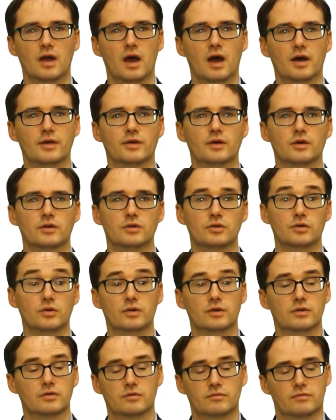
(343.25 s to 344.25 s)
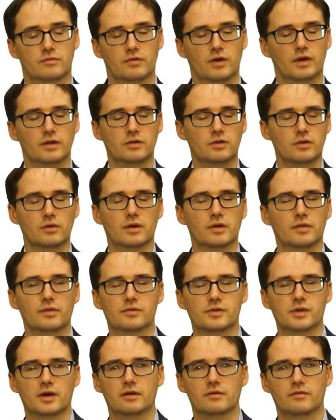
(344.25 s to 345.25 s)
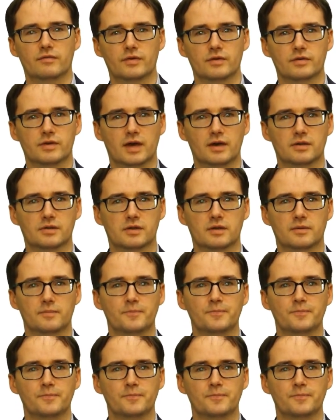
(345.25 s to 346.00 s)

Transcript: Are they going to try to do it on the side of their desk?